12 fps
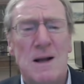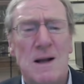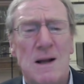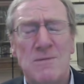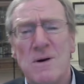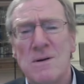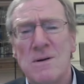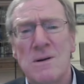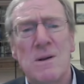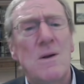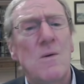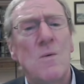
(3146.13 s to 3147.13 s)
And if
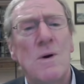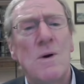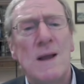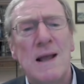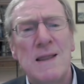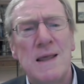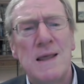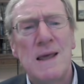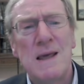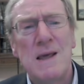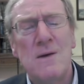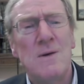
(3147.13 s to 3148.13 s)
Scotland were in
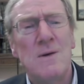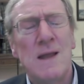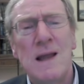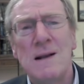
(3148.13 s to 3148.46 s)
the EU and